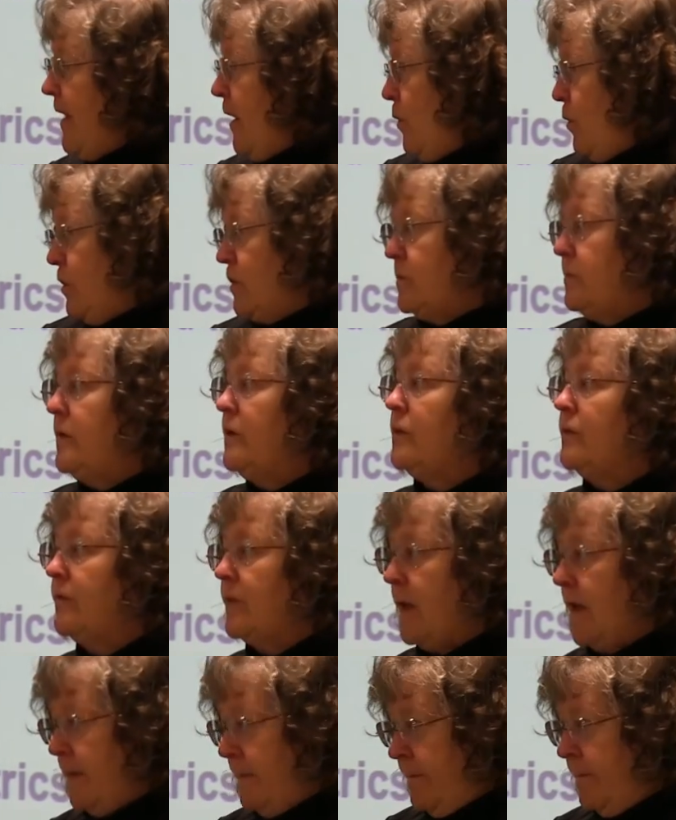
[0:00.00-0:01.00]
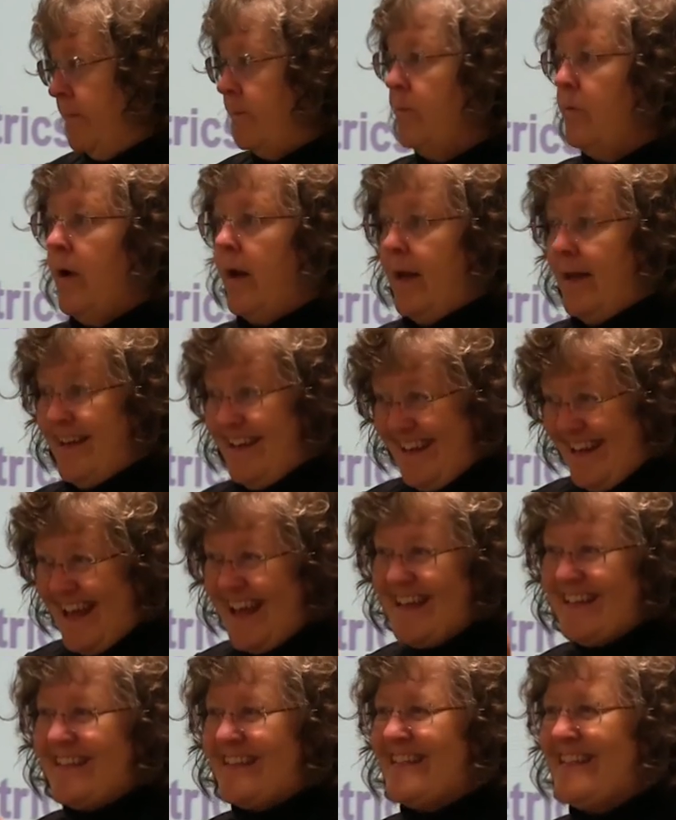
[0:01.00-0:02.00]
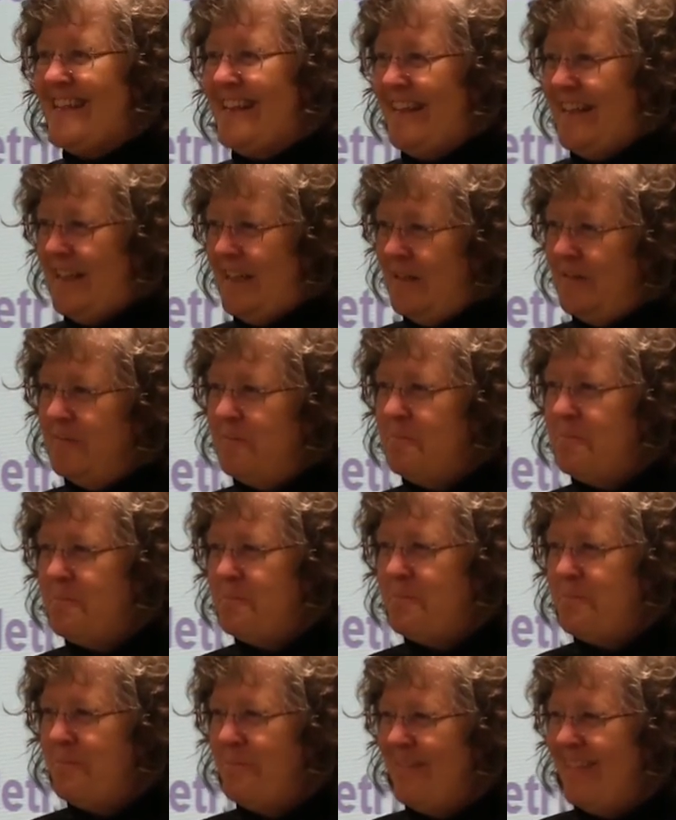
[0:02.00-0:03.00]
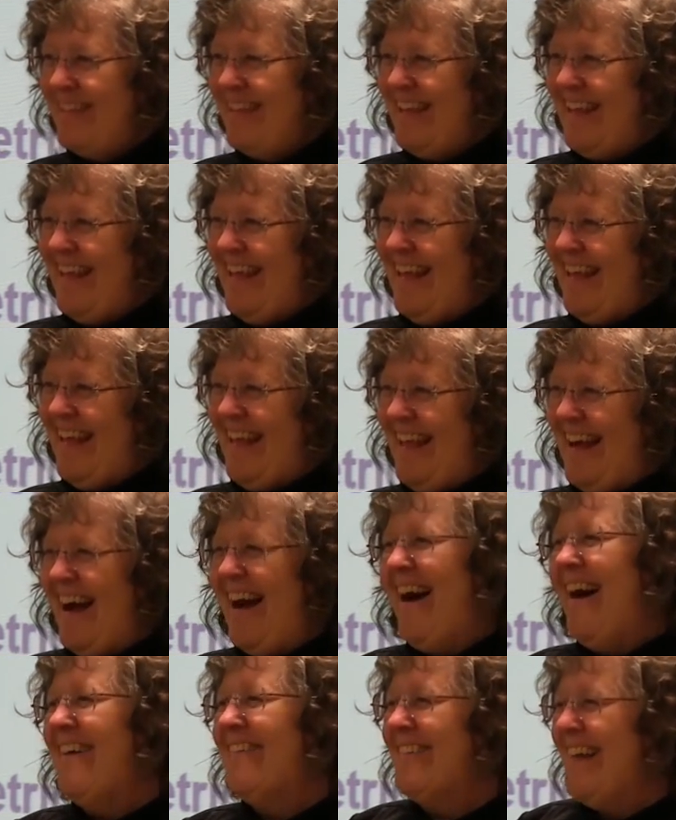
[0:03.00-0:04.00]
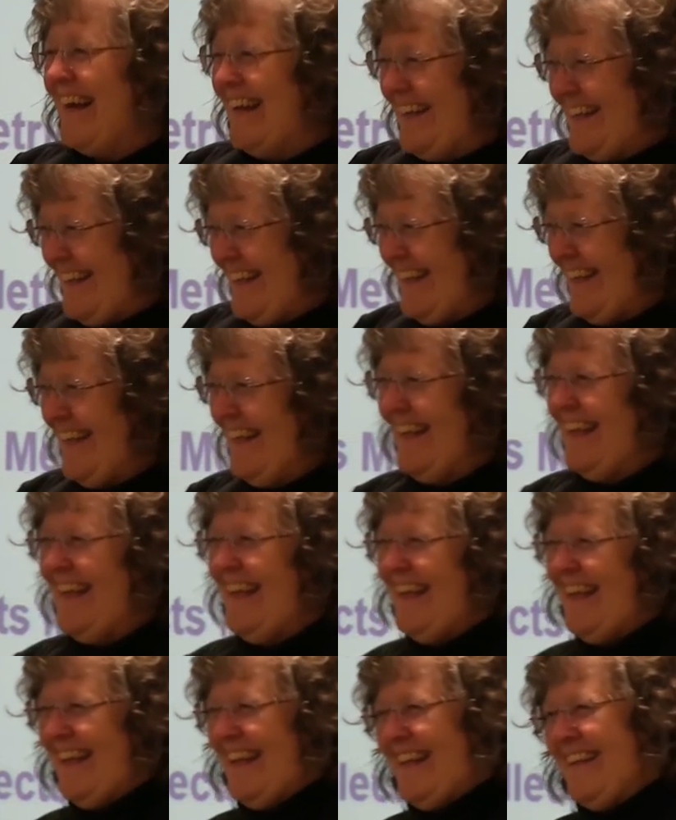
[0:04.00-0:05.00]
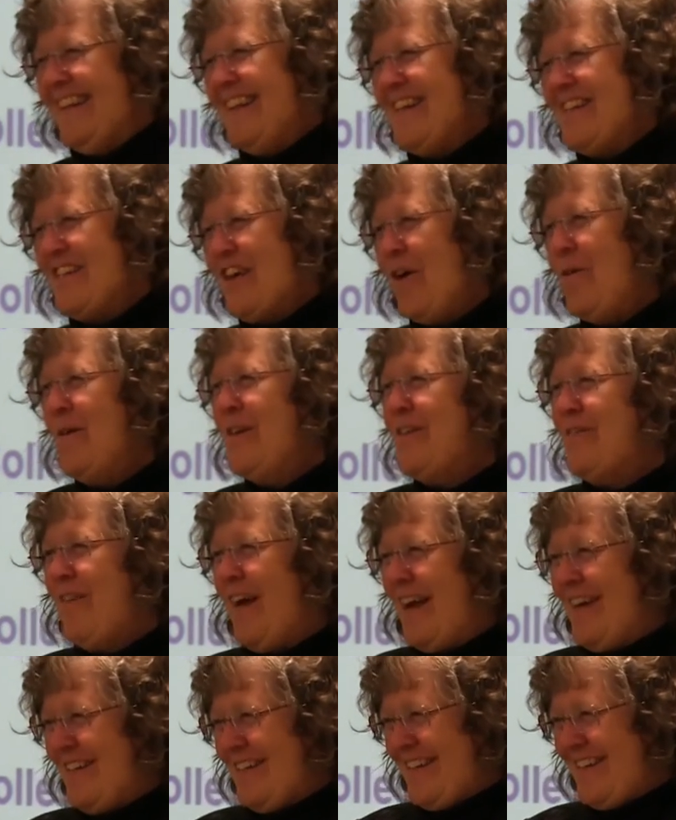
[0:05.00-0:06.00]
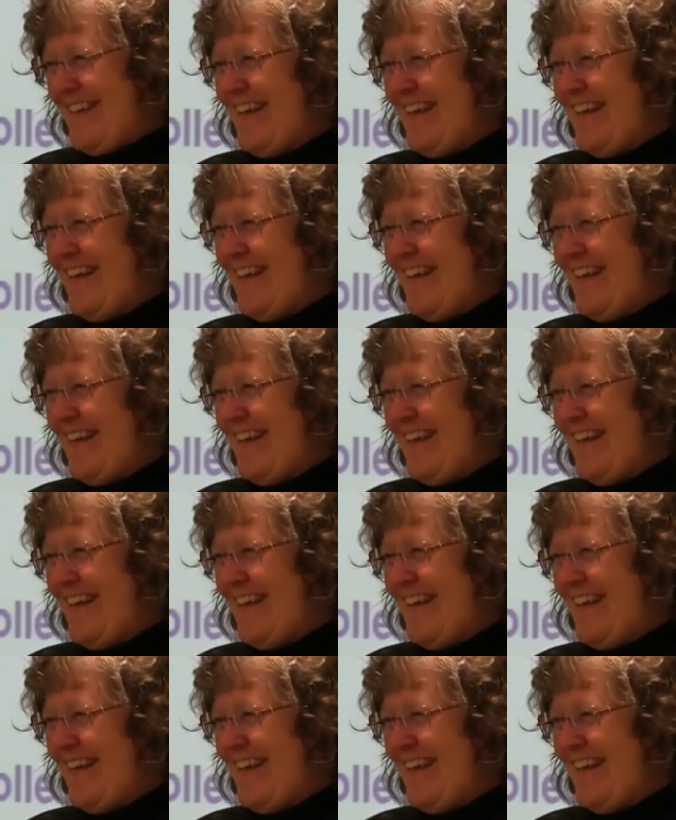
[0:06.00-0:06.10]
That works beautifully. Right, yes. Now let's throw the fire in there. All right. Yeah. Because There's always that's, fires.